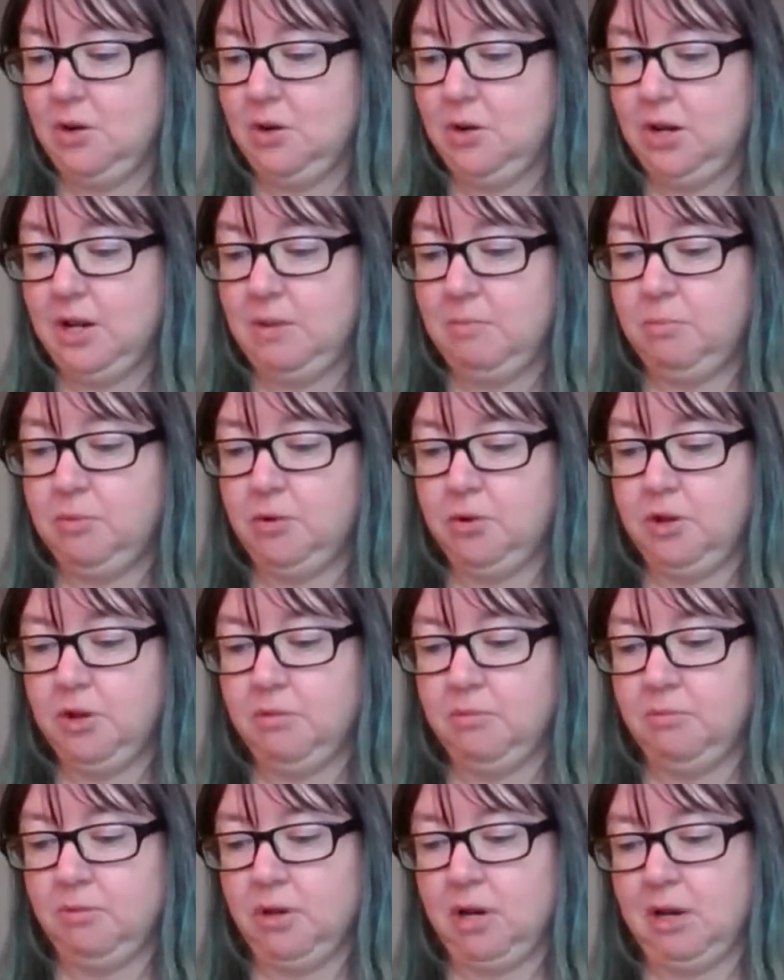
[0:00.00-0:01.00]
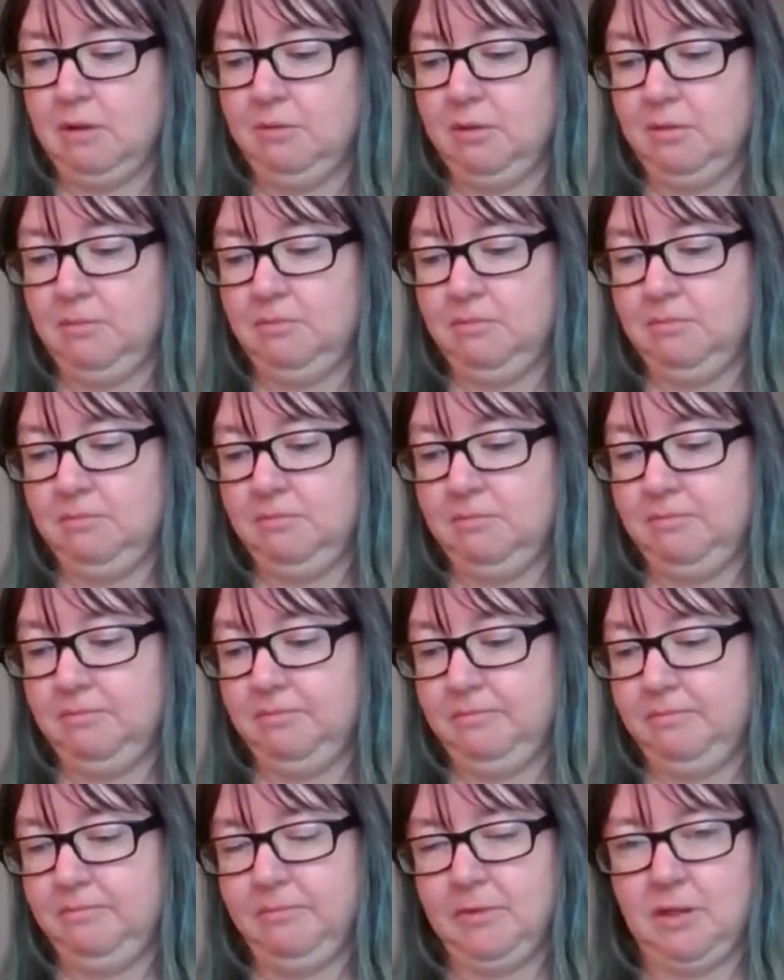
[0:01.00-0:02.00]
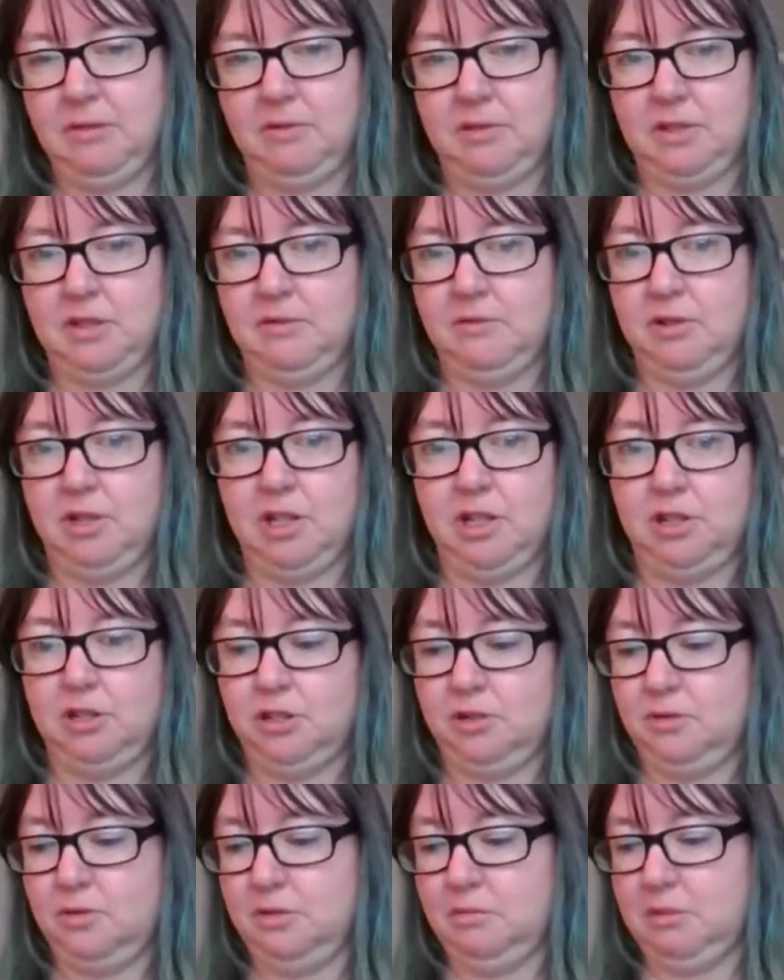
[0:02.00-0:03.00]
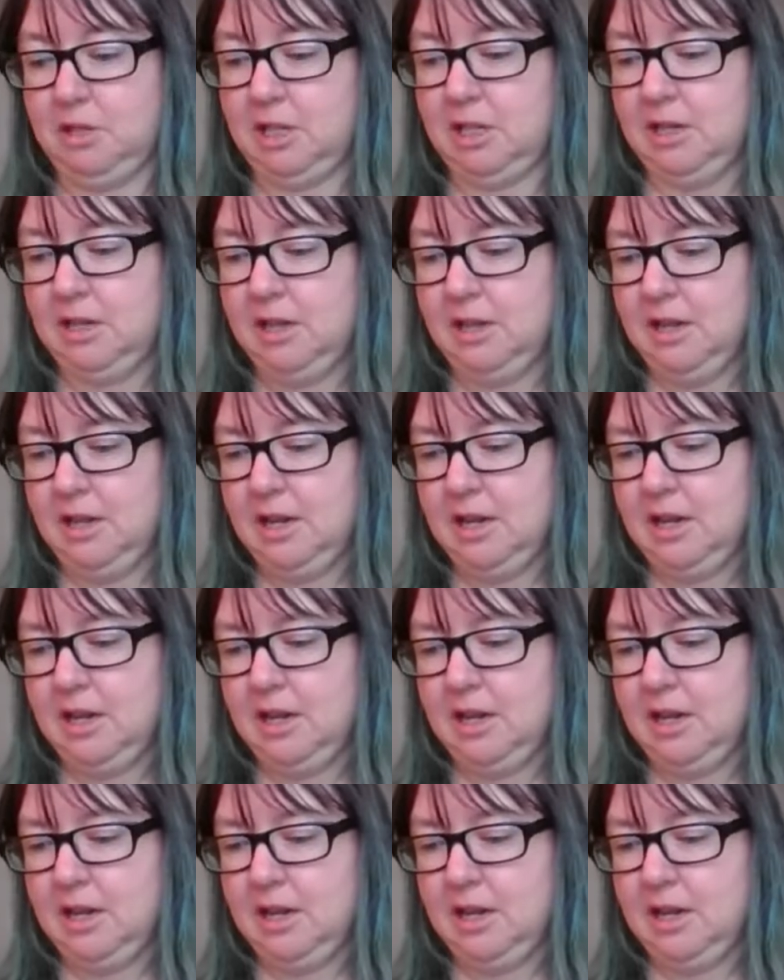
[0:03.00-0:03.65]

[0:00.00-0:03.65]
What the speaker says: Or a boredom problem? That was never an issue for me.